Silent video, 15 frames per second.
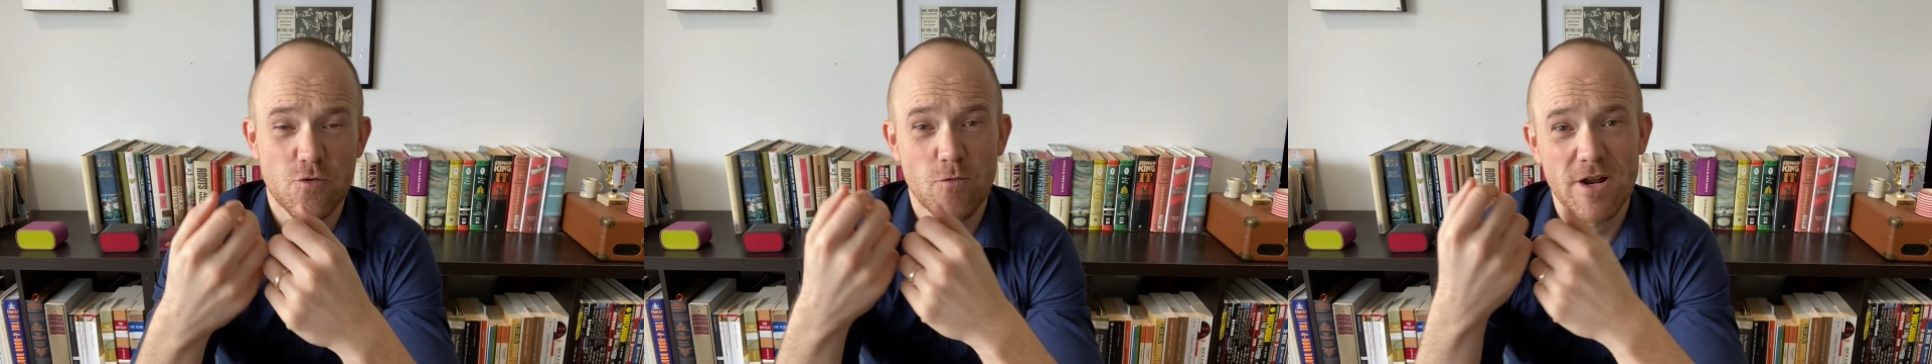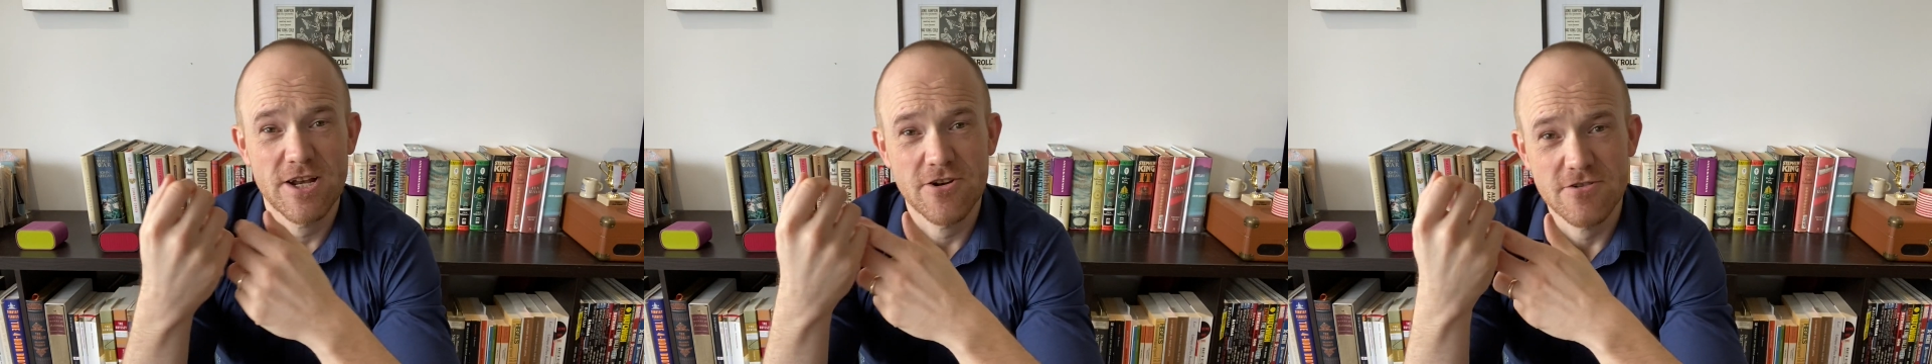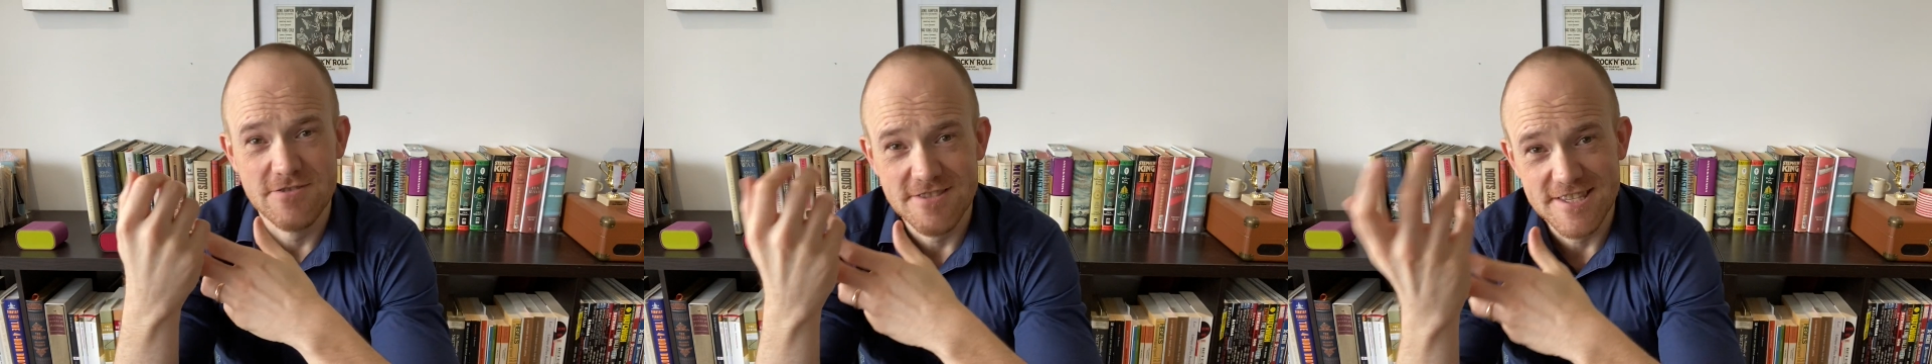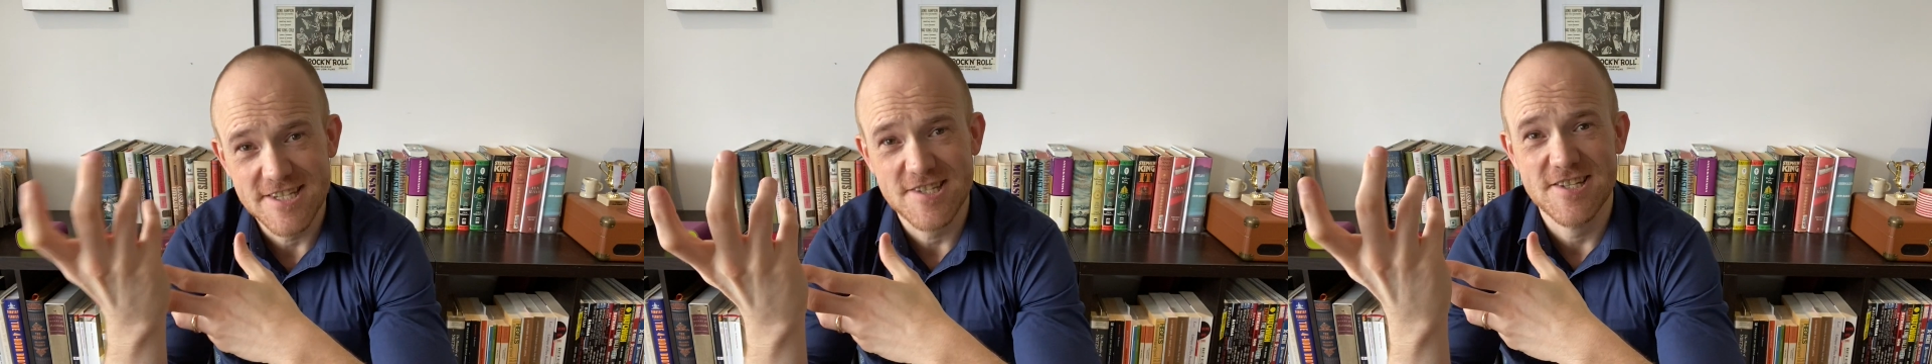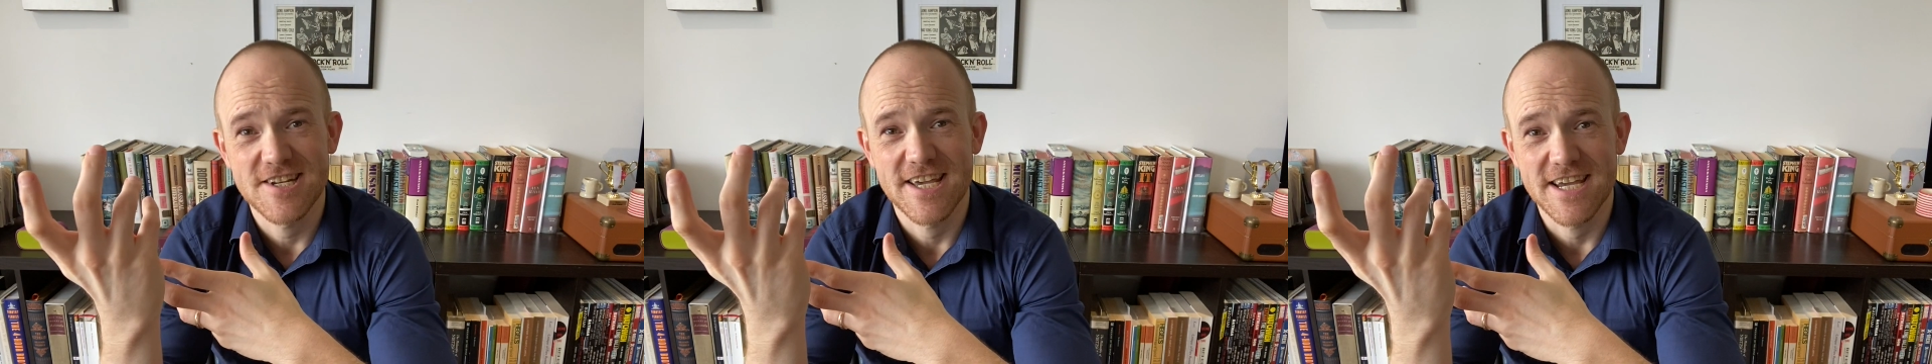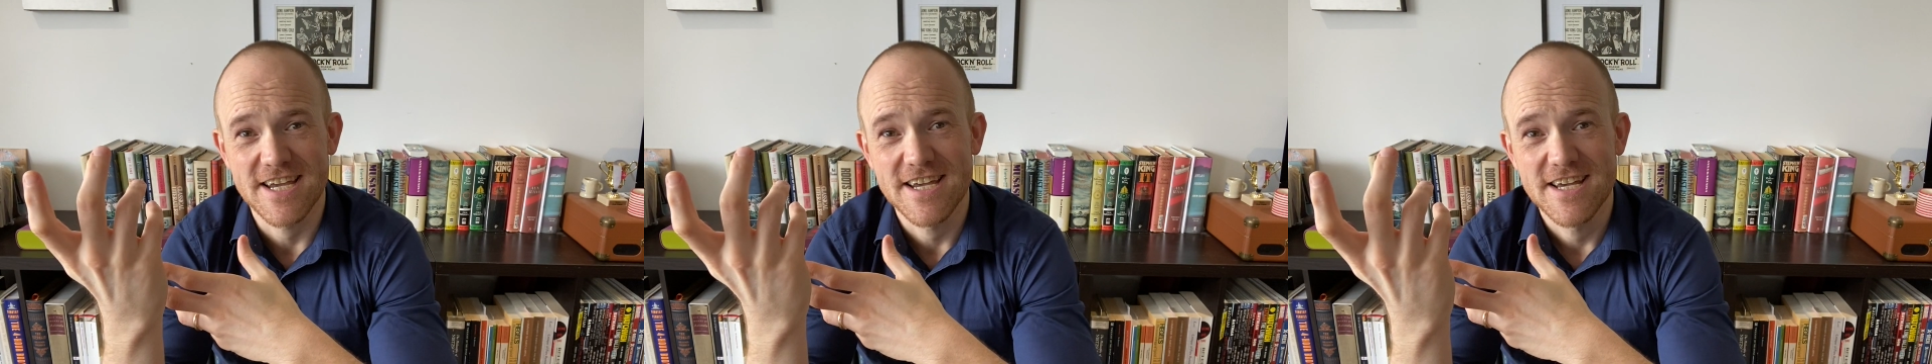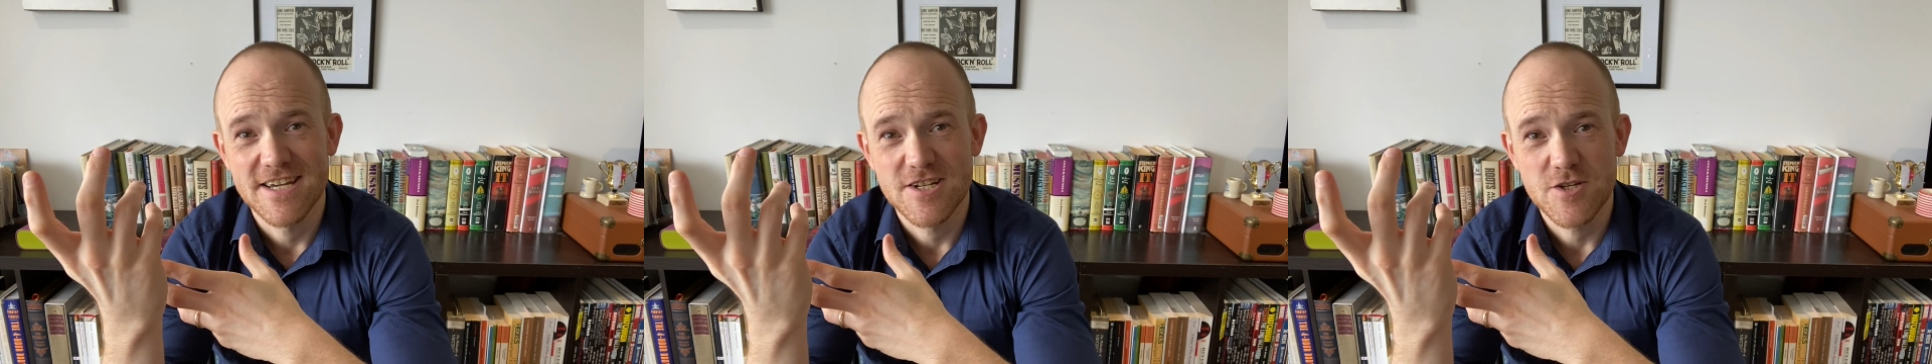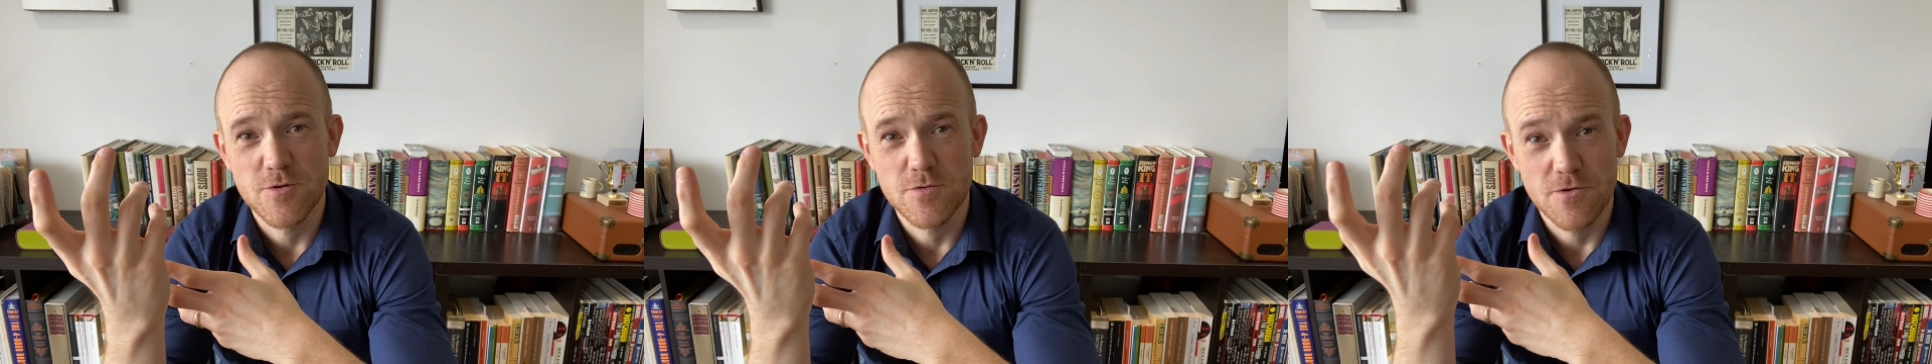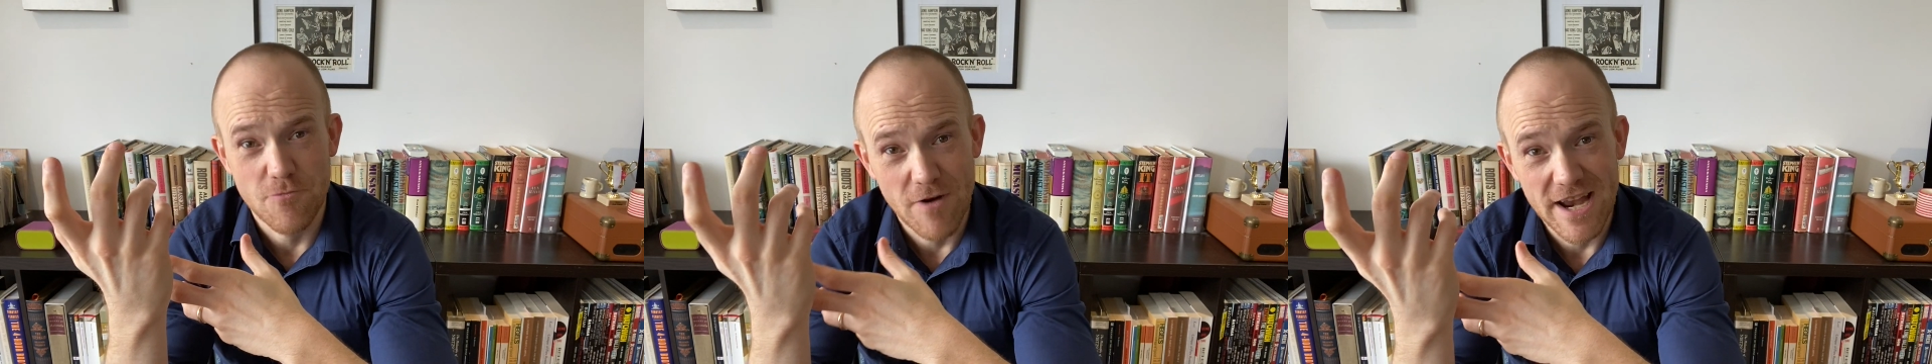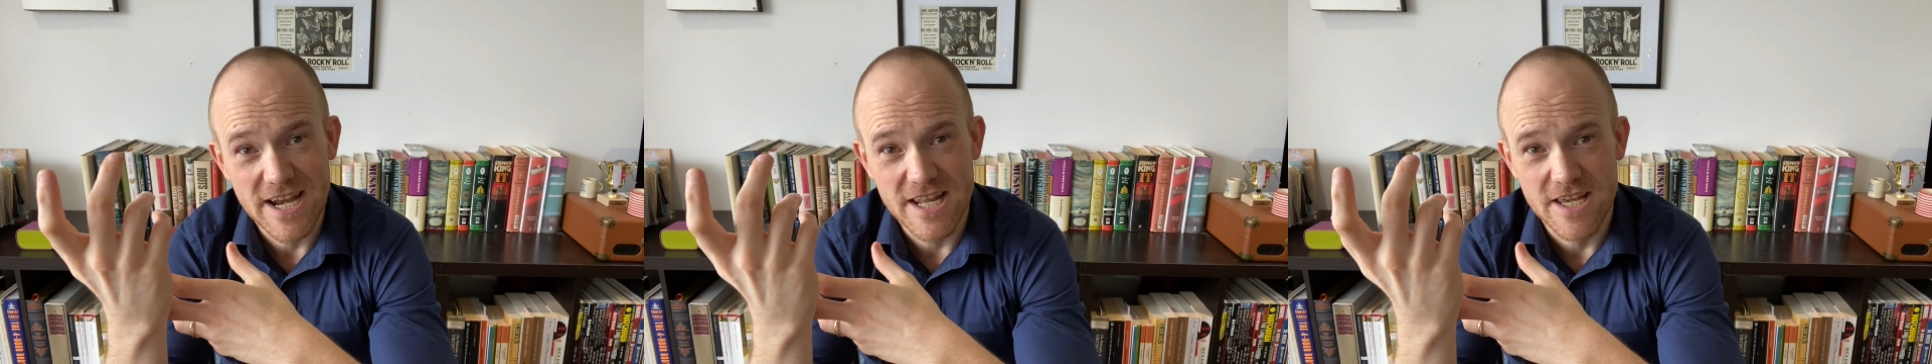when you're listening to the
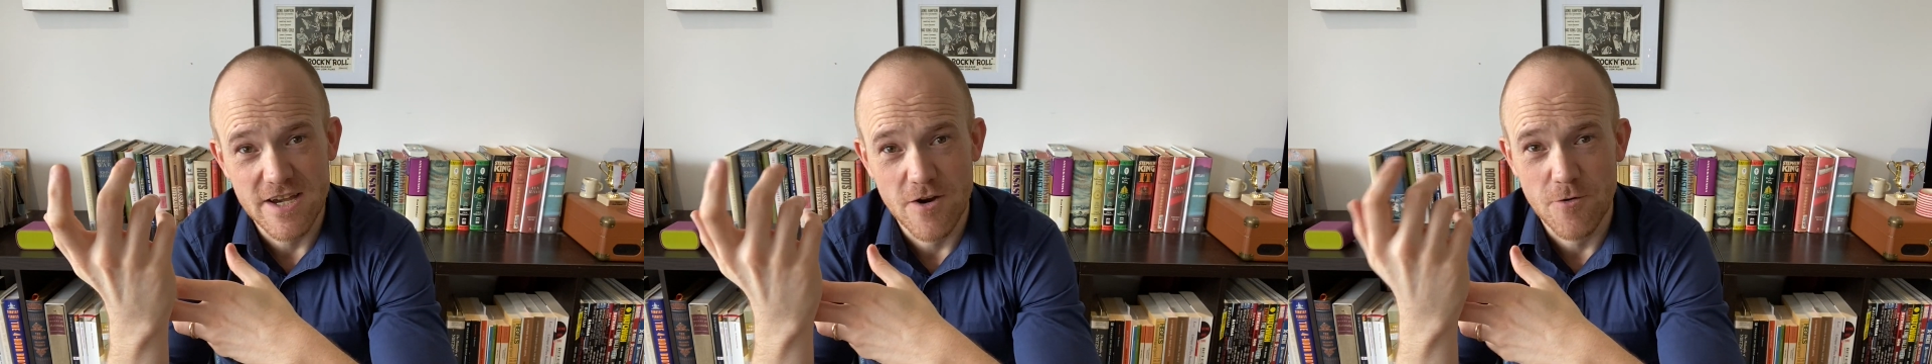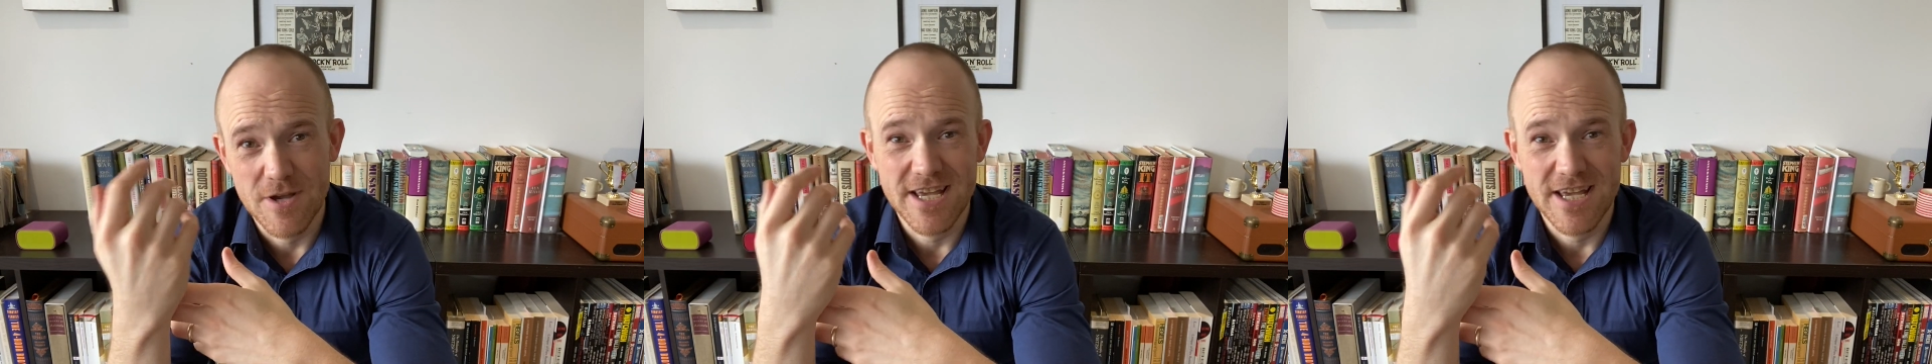radio